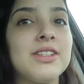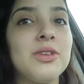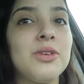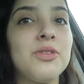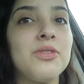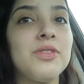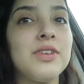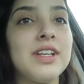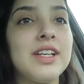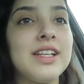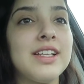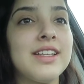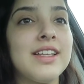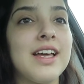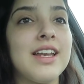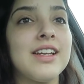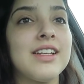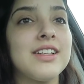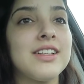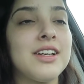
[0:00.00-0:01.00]
Sophie needs
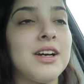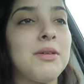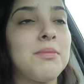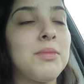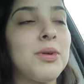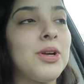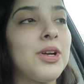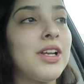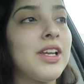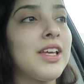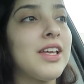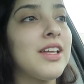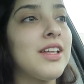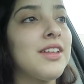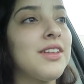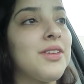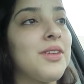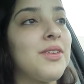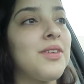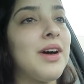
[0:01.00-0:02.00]
Santa to come early,
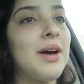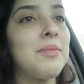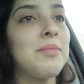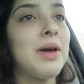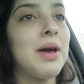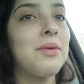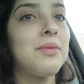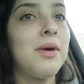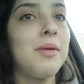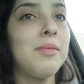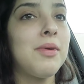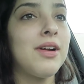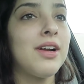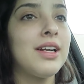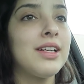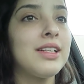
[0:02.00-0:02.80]
so I'm at Walmart.